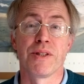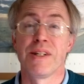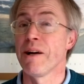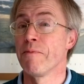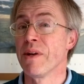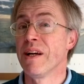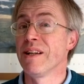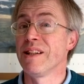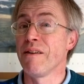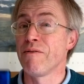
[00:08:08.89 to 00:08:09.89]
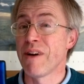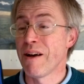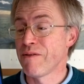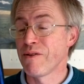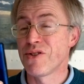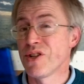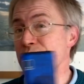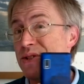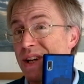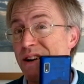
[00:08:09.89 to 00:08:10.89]
Now, the Fairphone 2
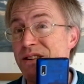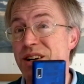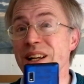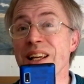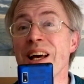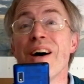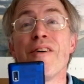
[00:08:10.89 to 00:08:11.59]
is currently